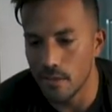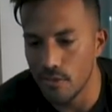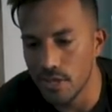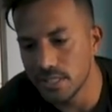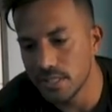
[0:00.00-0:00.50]

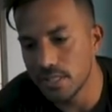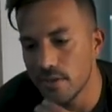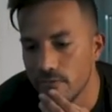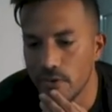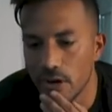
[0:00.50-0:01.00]
this is
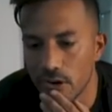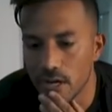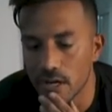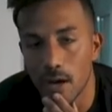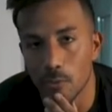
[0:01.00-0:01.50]
a
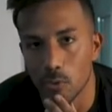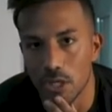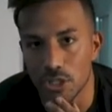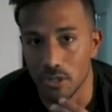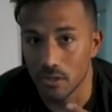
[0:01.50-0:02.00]
very common
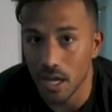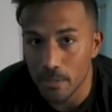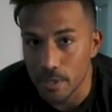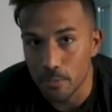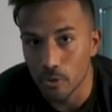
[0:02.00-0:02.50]
question. A
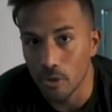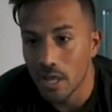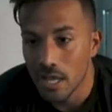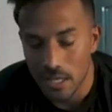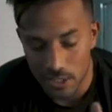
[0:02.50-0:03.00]
lot of
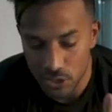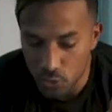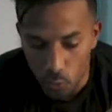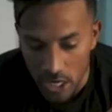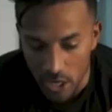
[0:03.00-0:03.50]
people
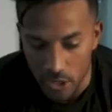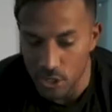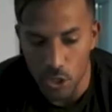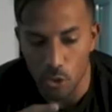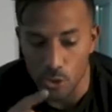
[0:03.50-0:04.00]
swear,
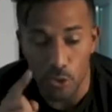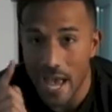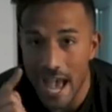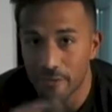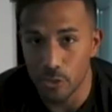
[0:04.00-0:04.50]
you know, you
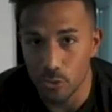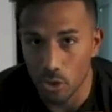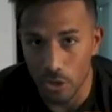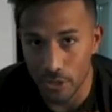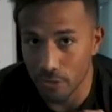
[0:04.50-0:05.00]
have to do
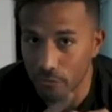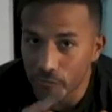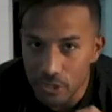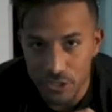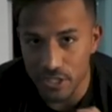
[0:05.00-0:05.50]
cardio
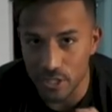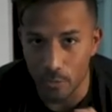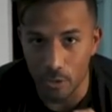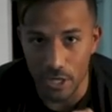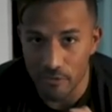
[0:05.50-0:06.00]
first thing in the
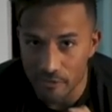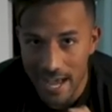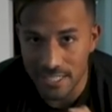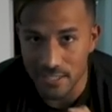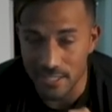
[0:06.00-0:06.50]
morning
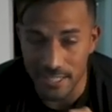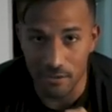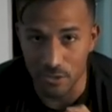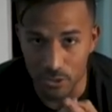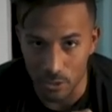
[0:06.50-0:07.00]
fasted to
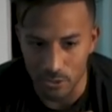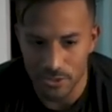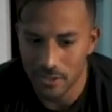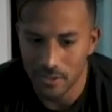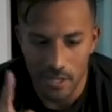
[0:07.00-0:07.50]
get
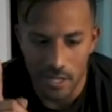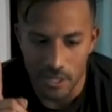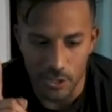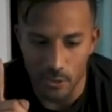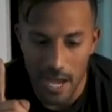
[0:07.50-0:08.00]
results.
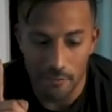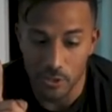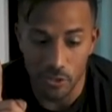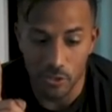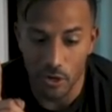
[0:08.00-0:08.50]
You have
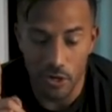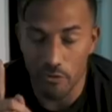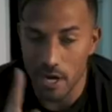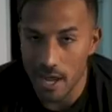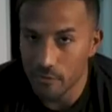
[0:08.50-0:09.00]
to do
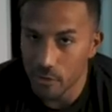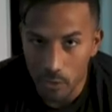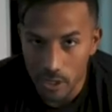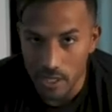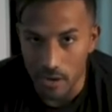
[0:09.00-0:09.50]
cardio right after your
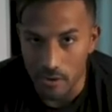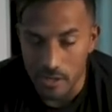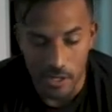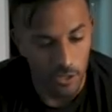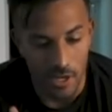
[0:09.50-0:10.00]
workout.
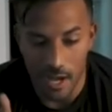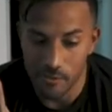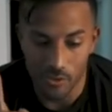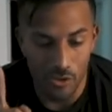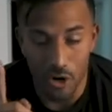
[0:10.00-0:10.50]
You
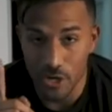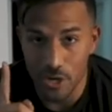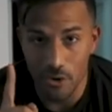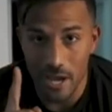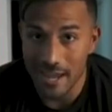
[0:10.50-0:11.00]
have to do
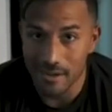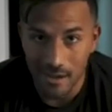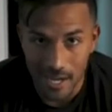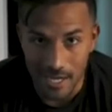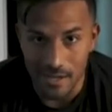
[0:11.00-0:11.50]
cardio at
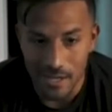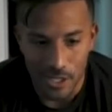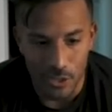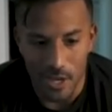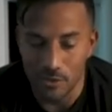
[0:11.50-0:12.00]
night.
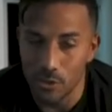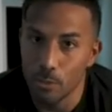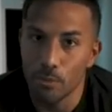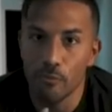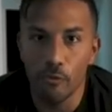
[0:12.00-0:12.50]
You have to
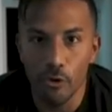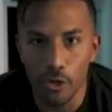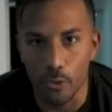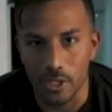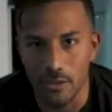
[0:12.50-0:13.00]
do it before
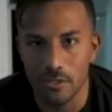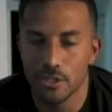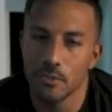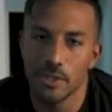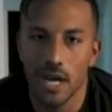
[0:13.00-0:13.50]
your workout.
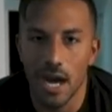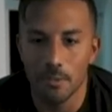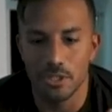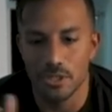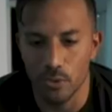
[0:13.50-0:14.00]
There's so many
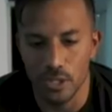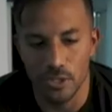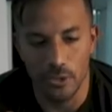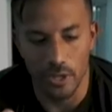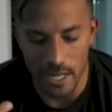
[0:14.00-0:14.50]
options when to
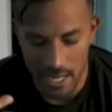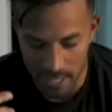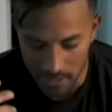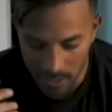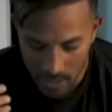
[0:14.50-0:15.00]
do it.
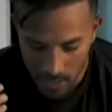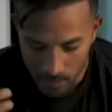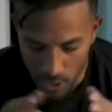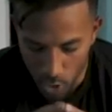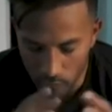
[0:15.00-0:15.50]
And
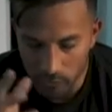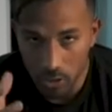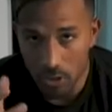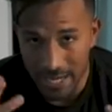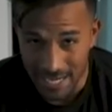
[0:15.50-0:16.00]
my
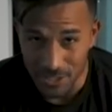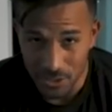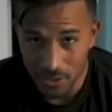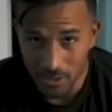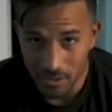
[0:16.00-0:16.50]
overall
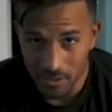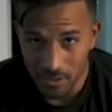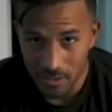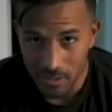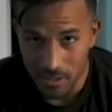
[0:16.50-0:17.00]
answer
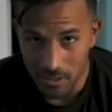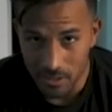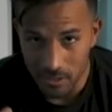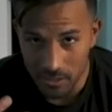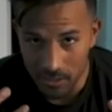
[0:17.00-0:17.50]

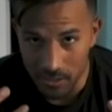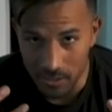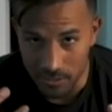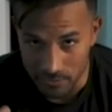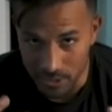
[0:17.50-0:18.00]

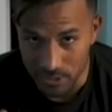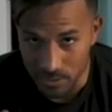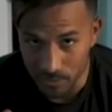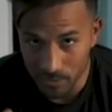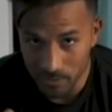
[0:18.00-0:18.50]
is very
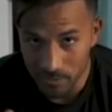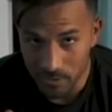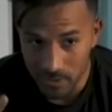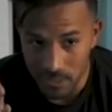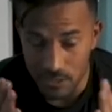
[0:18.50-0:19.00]
simple
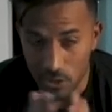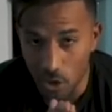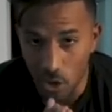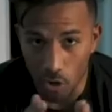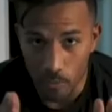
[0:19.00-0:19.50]
it's
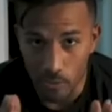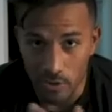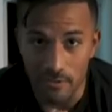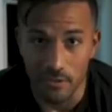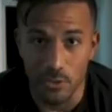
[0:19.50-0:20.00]
all
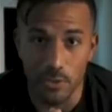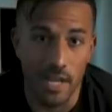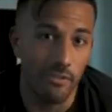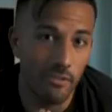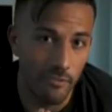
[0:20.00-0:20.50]
preference.
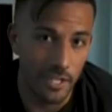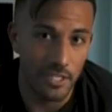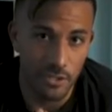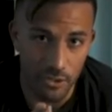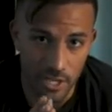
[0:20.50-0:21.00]
Whatever
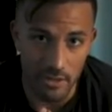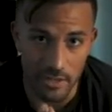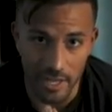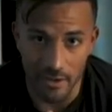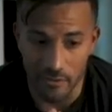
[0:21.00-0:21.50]
fits your
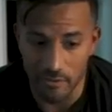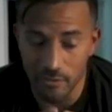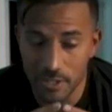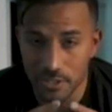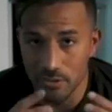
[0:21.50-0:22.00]
daily life,
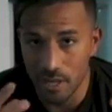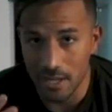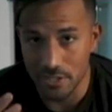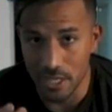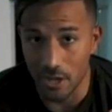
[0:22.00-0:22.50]
whatever fits your
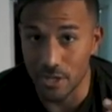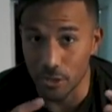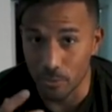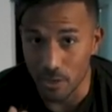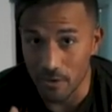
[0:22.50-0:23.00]
lifestyle and
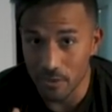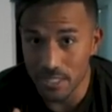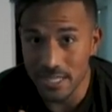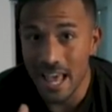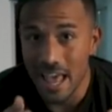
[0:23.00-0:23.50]
your
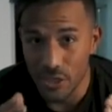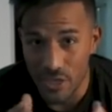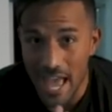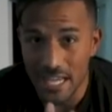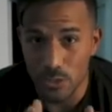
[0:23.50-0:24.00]
preference,
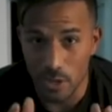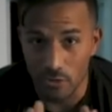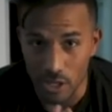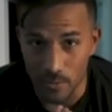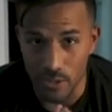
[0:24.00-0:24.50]
that is what I
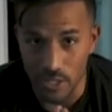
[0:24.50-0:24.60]
recommend